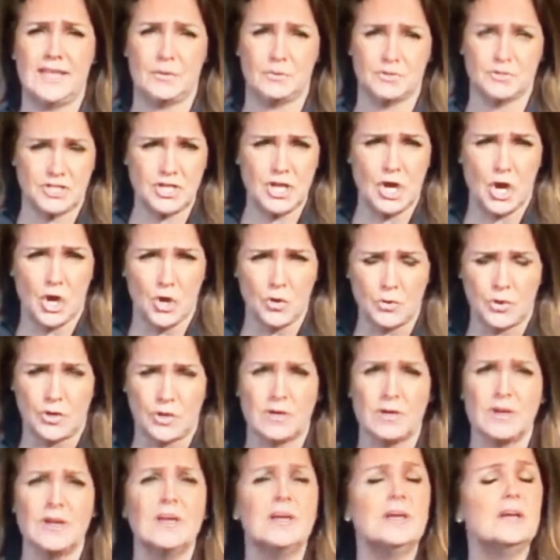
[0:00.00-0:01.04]
That was the
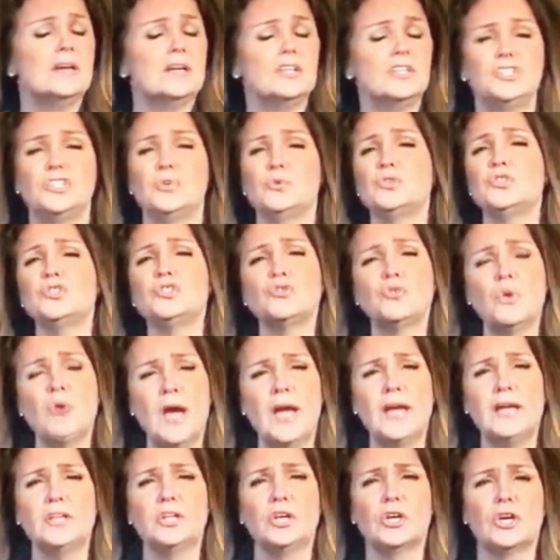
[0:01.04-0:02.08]
owner, and she was
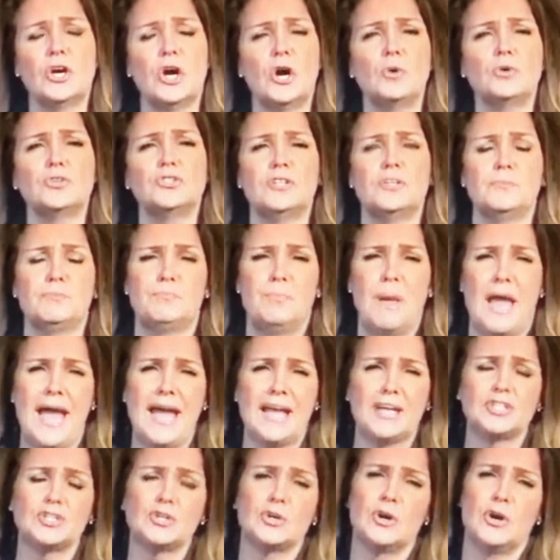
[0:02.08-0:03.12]
trying to coax it
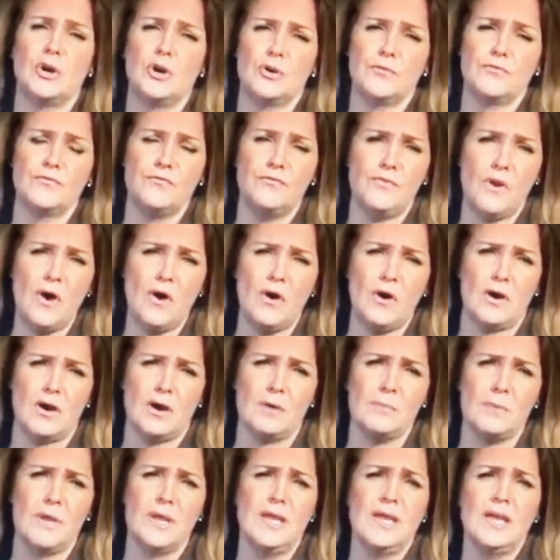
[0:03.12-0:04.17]
back to her
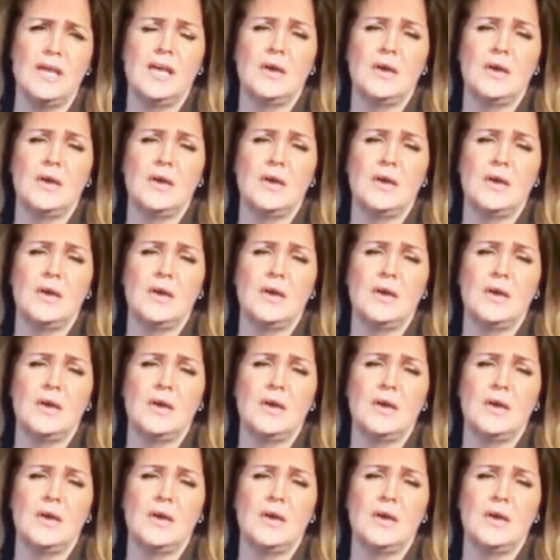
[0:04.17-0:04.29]
farm